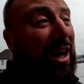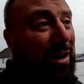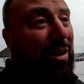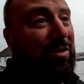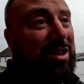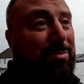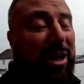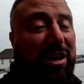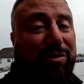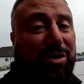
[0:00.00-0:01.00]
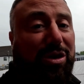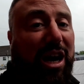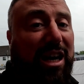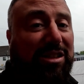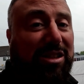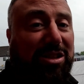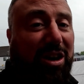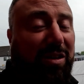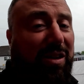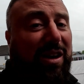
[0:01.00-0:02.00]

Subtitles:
like obviously many of you guys that's got